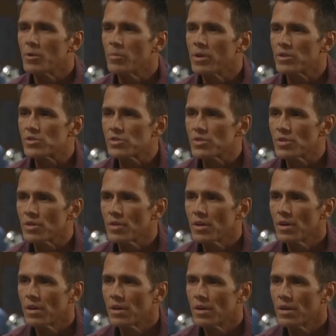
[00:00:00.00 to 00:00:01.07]
I'm here to make
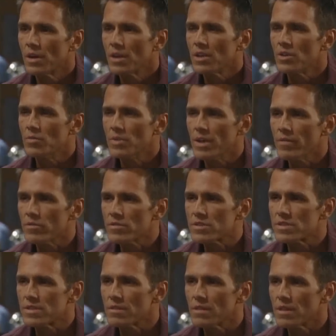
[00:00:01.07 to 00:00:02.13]
sure you
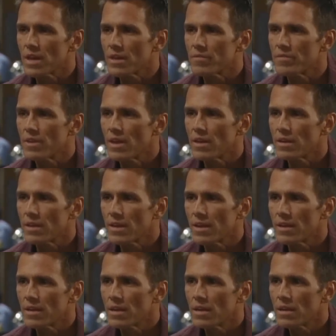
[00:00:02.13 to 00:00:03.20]
never see the light of
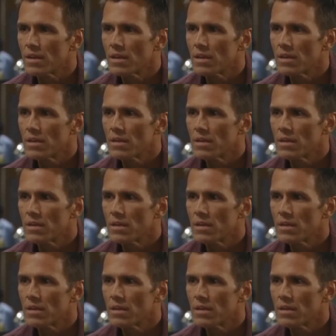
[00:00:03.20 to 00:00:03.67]
day again.